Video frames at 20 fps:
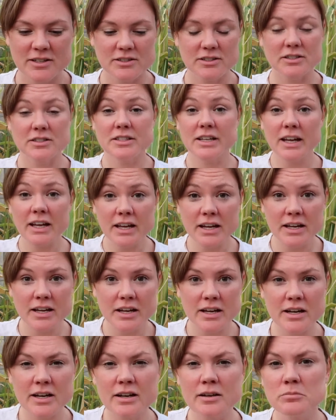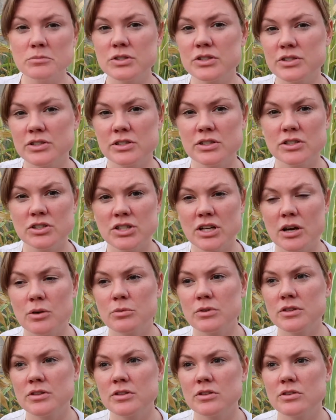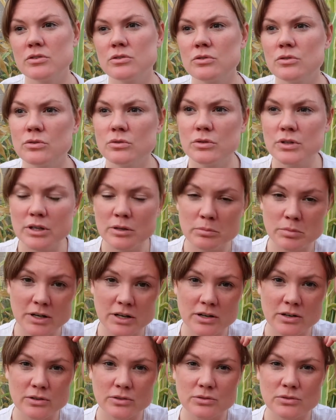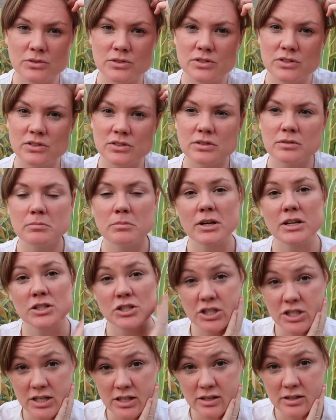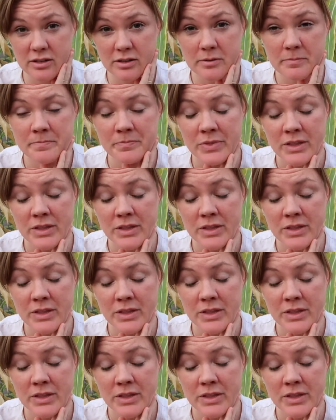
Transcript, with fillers: Today I'm just going to chat with you about my cheek.